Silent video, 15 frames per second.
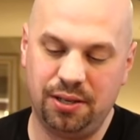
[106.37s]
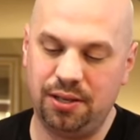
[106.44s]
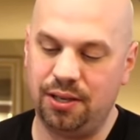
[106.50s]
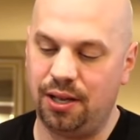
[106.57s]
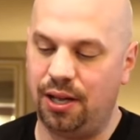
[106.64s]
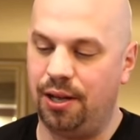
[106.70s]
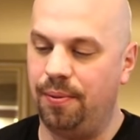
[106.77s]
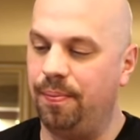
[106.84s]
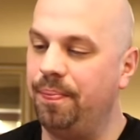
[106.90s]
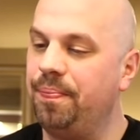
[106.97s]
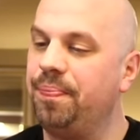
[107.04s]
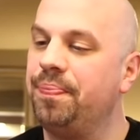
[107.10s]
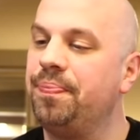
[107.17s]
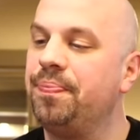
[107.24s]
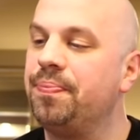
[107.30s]

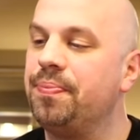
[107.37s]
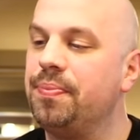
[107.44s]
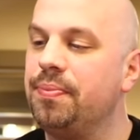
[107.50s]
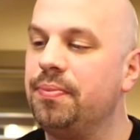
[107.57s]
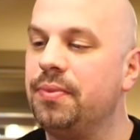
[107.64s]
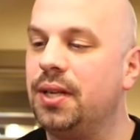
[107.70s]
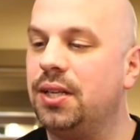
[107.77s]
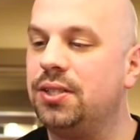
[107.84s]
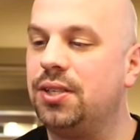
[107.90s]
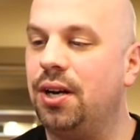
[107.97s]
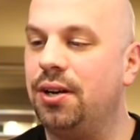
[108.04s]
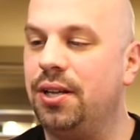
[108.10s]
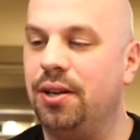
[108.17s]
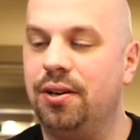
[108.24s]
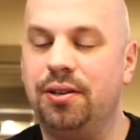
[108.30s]
I'll start
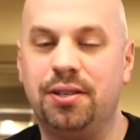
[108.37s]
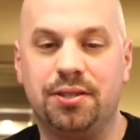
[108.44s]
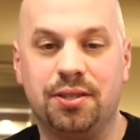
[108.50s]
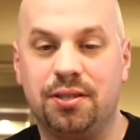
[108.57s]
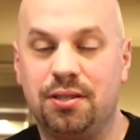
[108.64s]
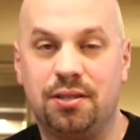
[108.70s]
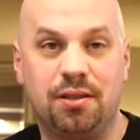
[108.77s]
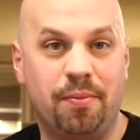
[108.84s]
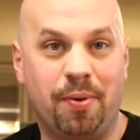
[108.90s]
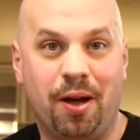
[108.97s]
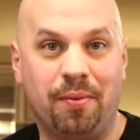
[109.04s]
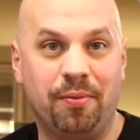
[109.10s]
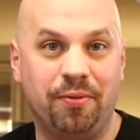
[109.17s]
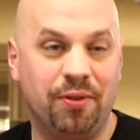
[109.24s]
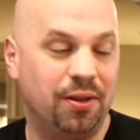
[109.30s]
here because it's the
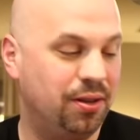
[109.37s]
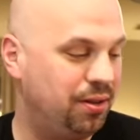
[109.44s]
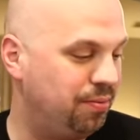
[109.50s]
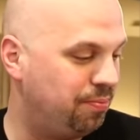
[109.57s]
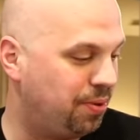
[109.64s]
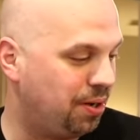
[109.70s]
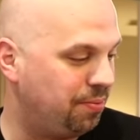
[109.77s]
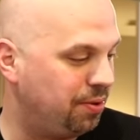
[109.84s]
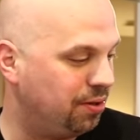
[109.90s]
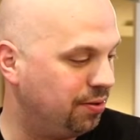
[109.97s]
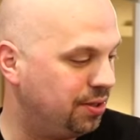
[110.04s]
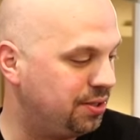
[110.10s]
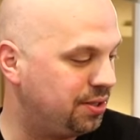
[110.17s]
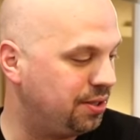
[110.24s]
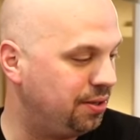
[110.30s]
bottom of the
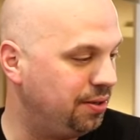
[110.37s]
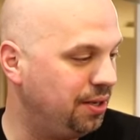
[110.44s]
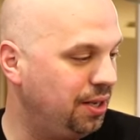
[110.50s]
list here.